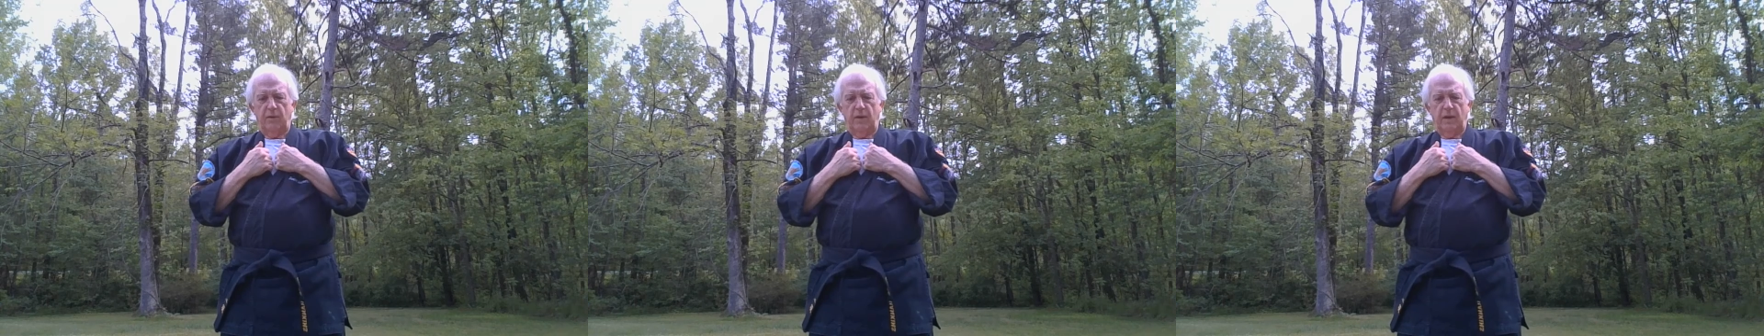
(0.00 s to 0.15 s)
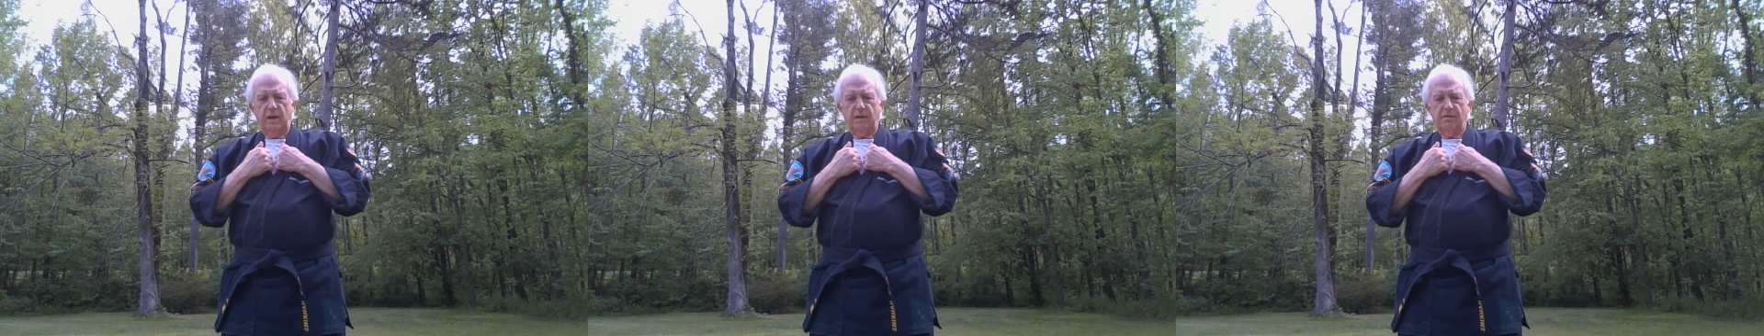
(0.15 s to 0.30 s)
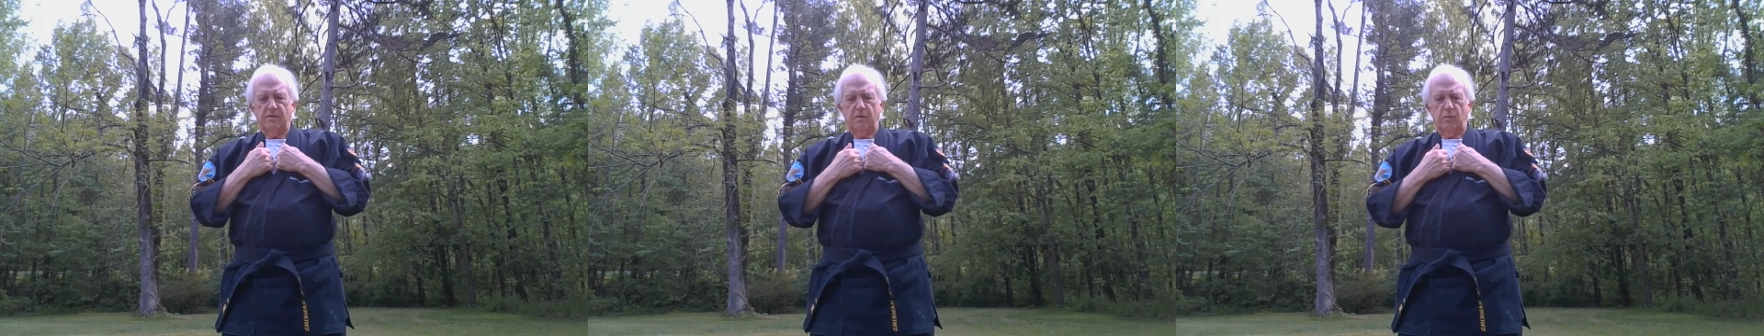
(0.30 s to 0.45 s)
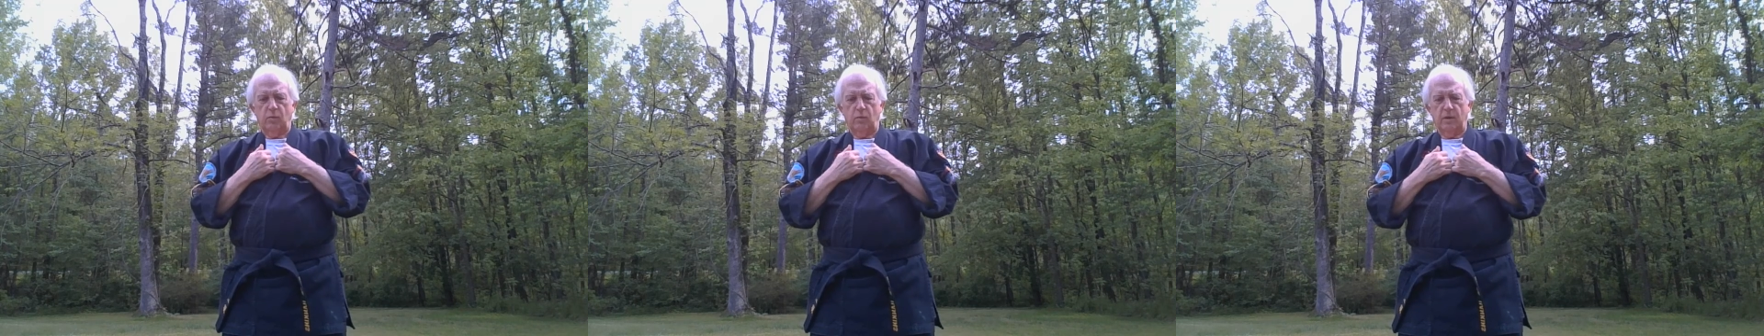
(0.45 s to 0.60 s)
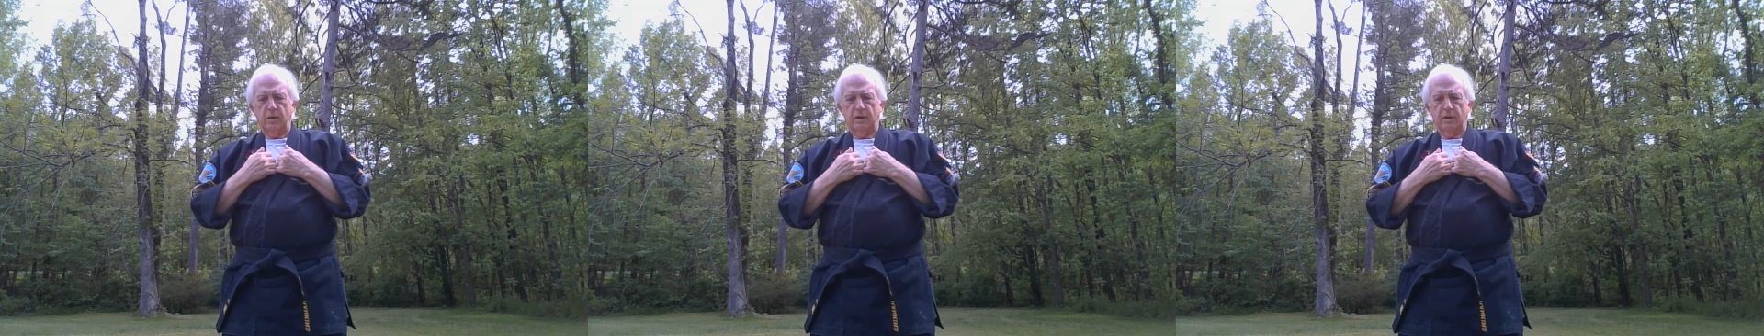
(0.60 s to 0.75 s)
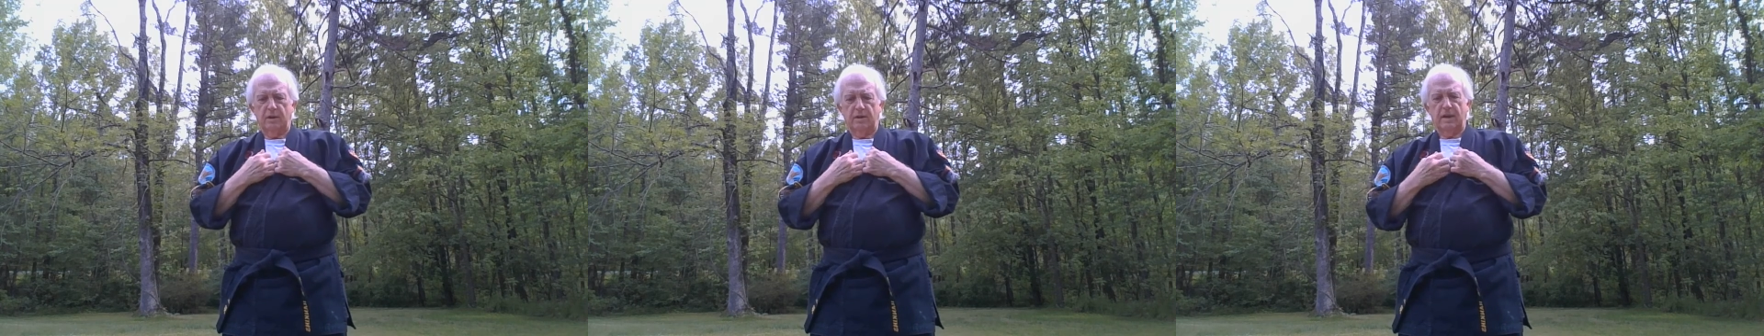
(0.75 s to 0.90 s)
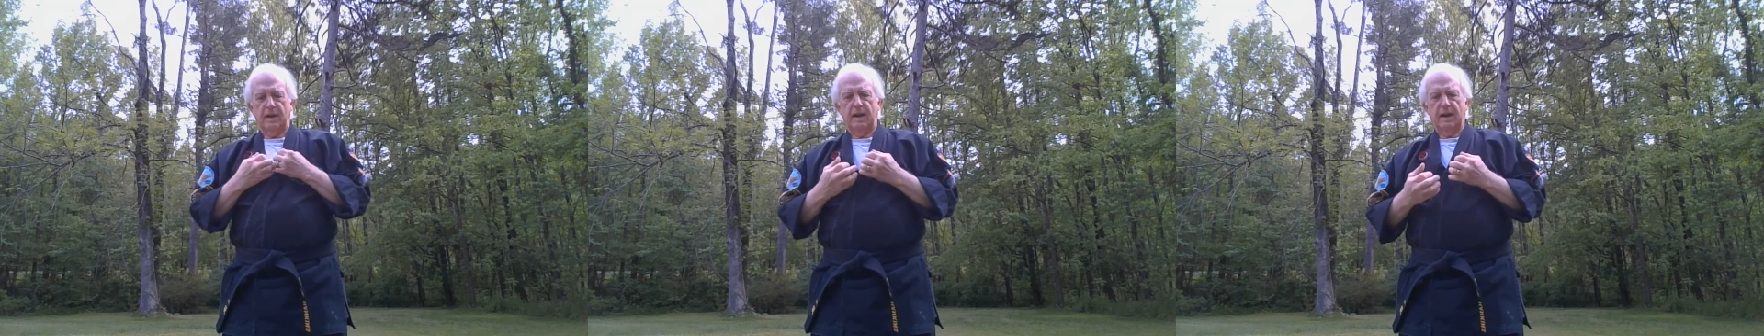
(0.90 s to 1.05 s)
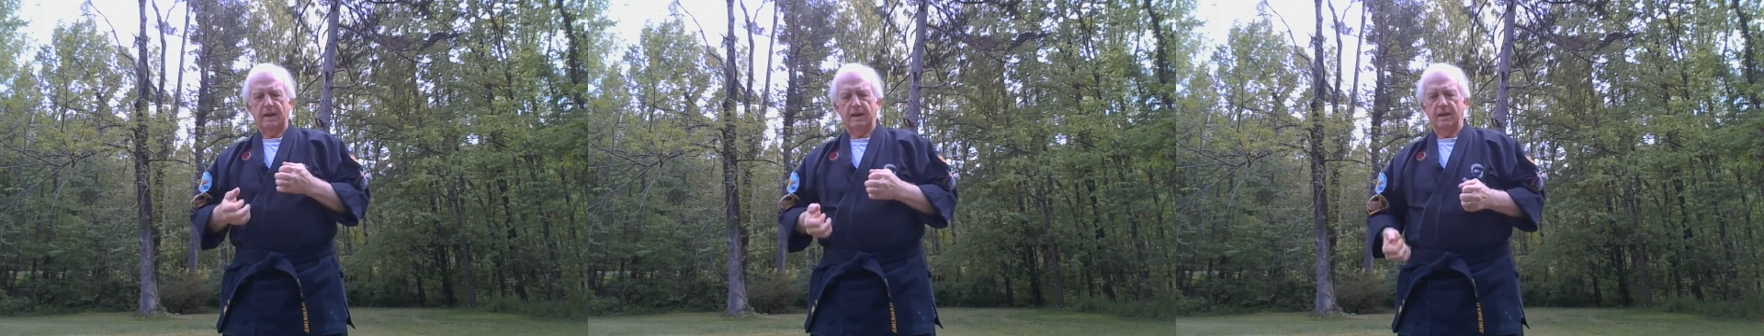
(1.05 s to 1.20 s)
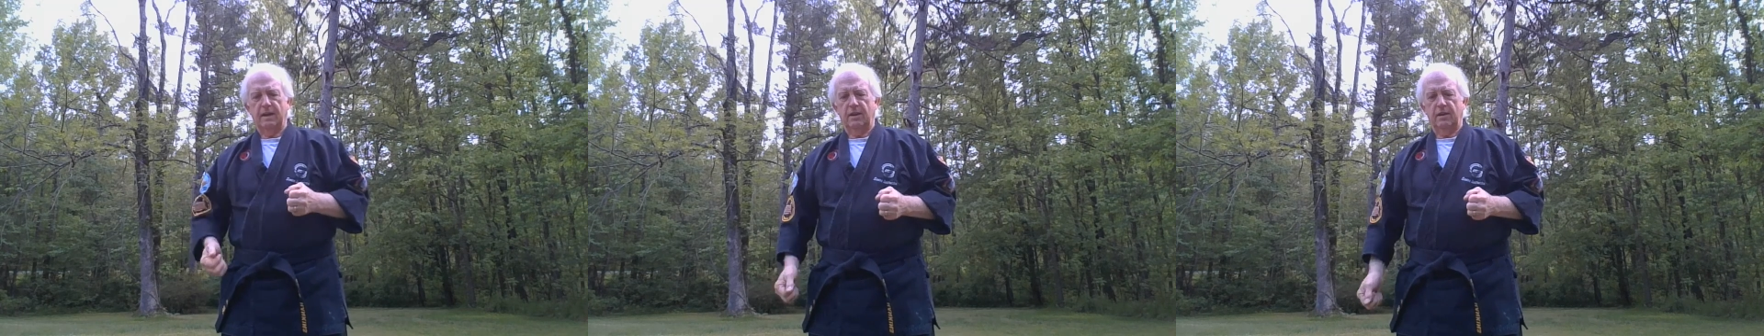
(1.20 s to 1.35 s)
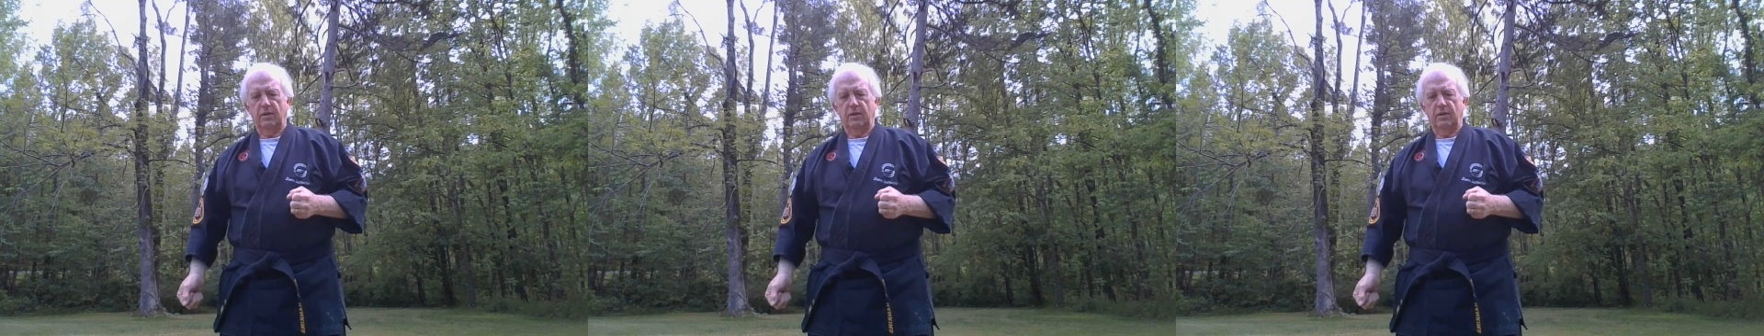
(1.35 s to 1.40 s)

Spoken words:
had someone attacking